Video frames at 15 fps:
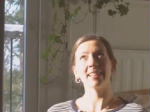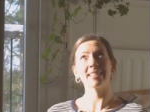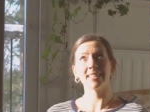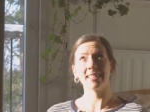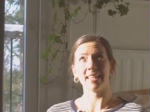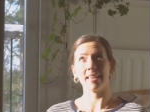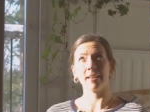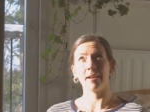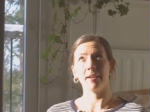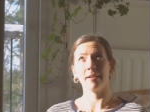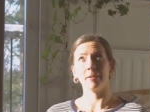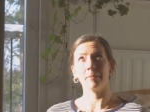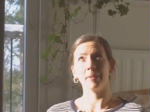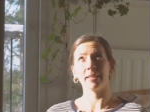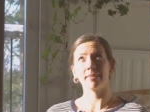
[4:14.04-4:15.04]
let's see,
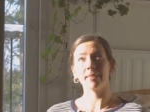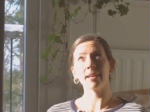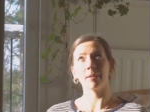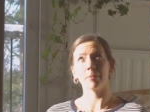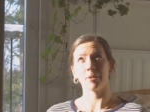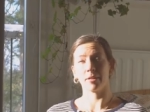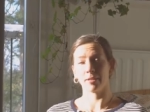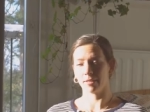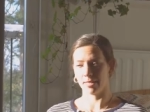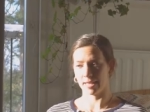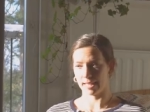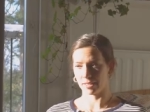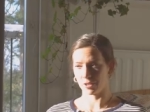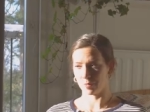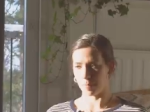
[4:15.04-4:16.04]
um, I think I'm gonna
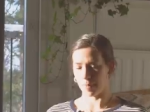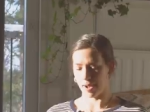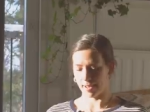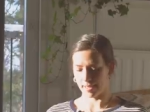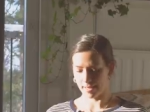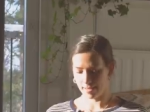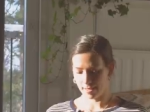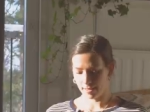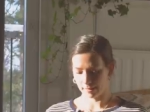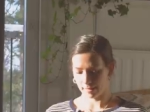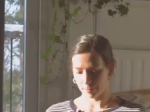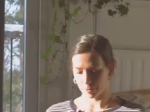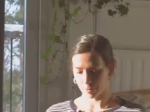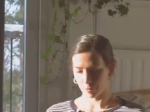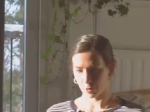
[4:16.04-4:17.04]
connect my
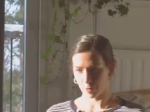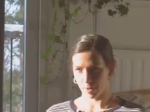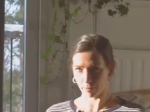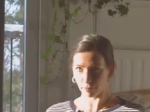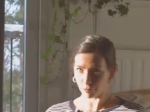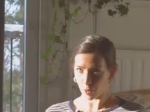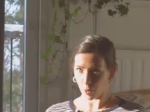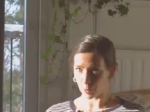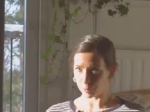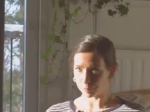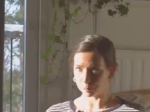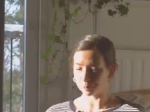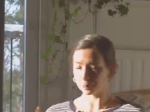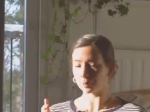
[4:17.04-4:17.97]
laptop to my phone